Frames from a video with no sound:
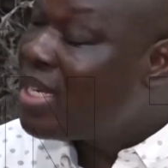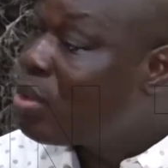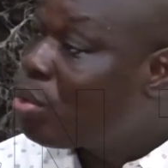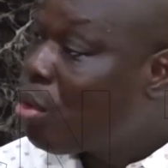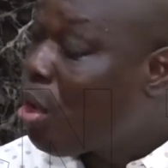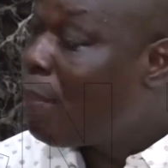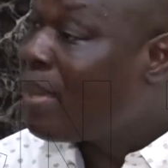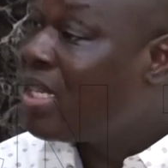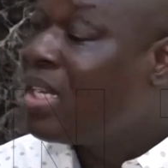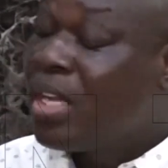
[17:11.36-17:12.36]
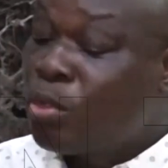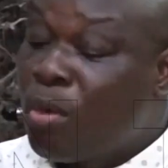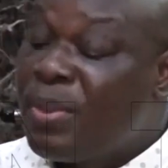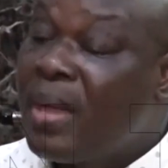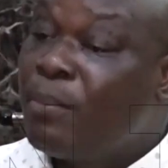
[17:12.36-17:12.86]
needs to come in
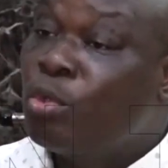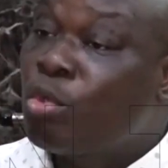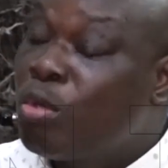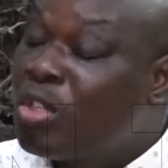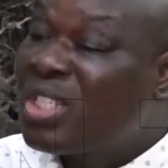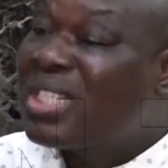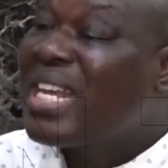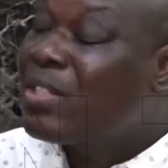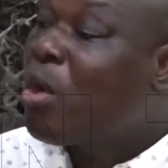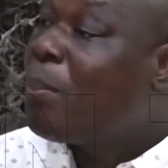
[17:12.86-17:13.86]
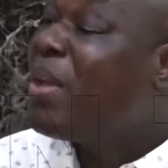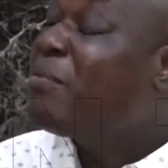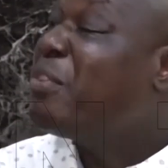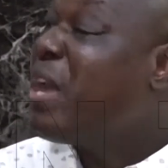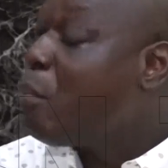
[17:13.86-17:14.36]
to be able to set up a
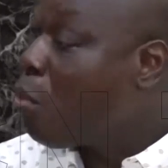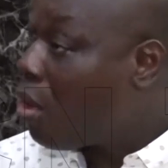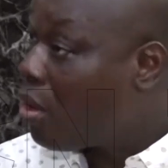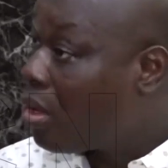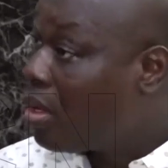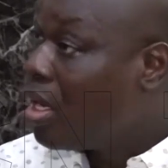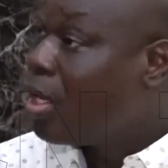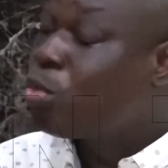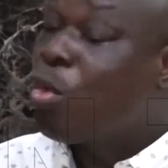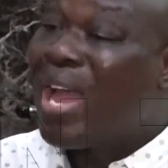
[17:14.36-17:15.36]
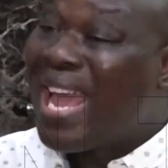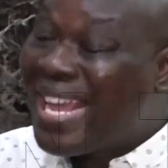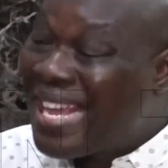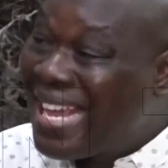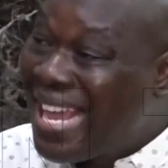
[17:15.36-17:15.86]
framework to
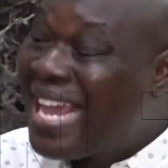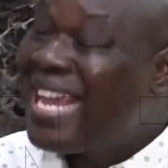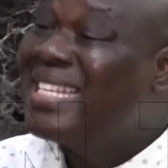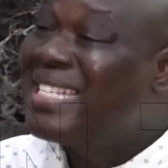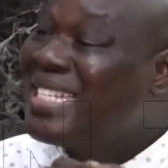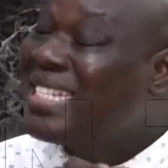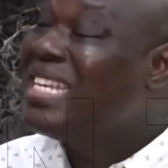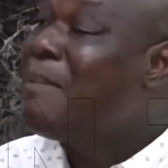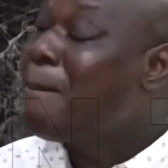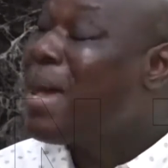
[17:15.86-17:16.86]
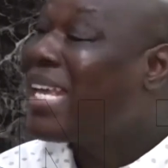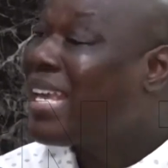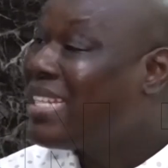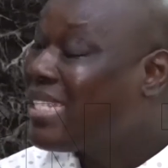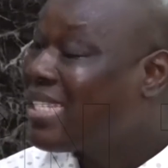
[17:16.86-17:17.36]
engage the
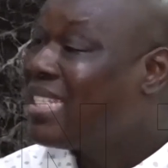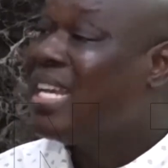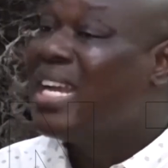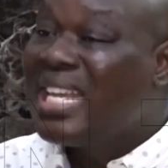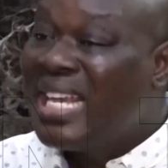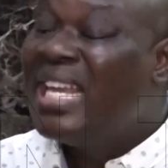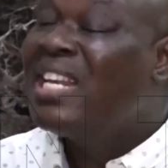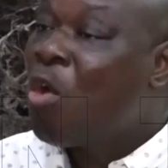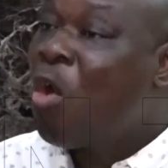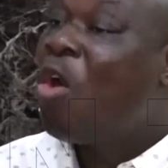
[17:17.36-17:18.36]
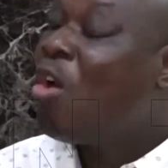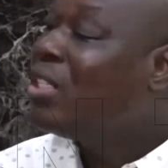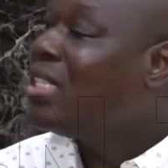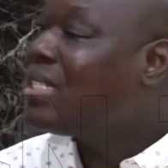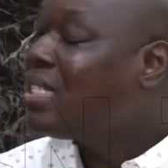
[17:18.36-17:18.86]
markets in all
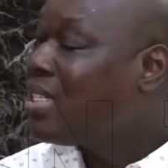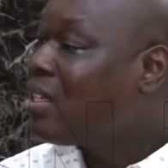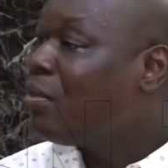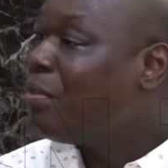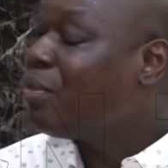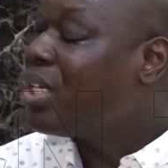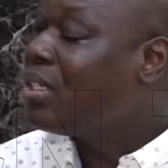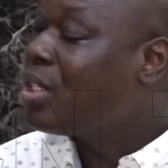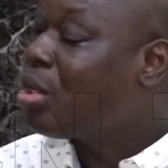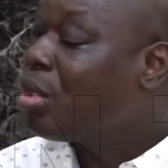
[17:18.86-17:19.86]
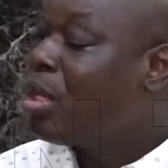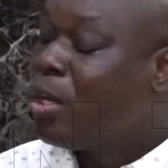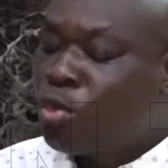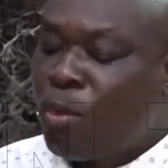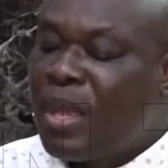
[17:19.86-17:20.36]
the states of the Federation
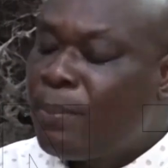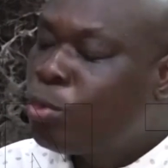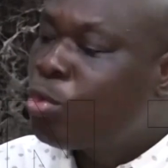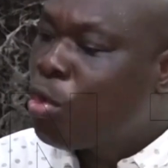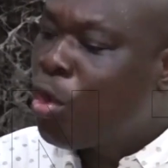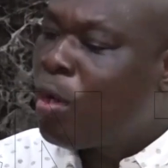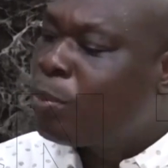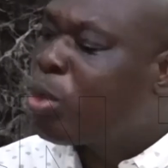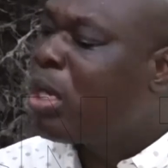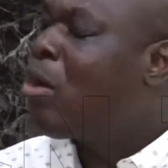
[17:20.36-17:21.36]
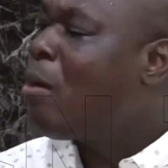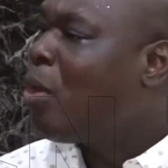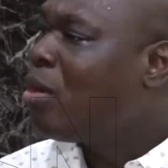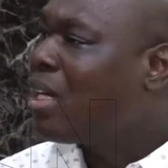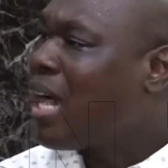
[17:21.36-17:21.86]
to be able to come to a
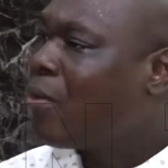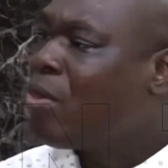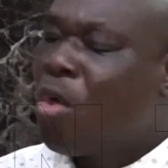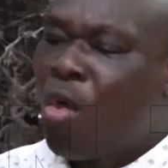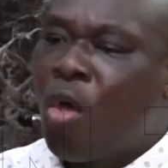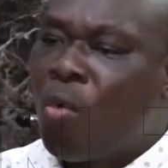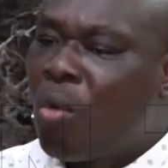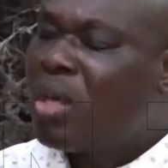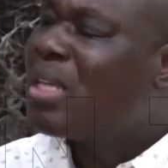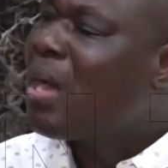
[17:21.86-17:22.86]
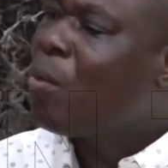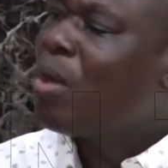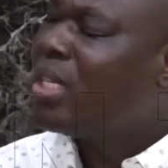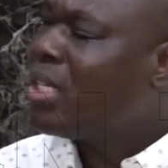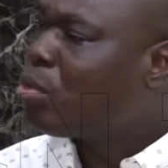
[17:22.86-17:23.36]
common ground on what and
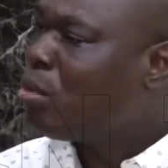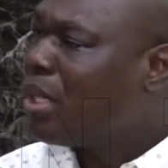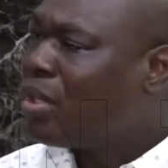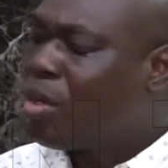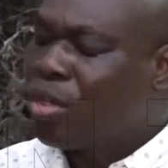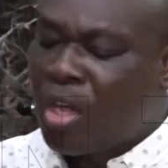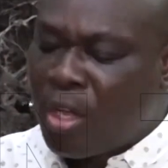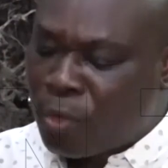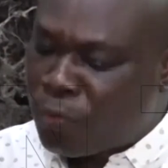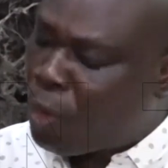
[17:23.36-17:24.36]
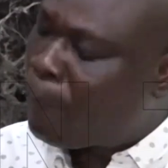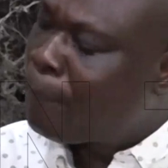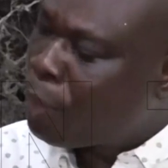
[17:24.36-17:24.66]
what needs to be done for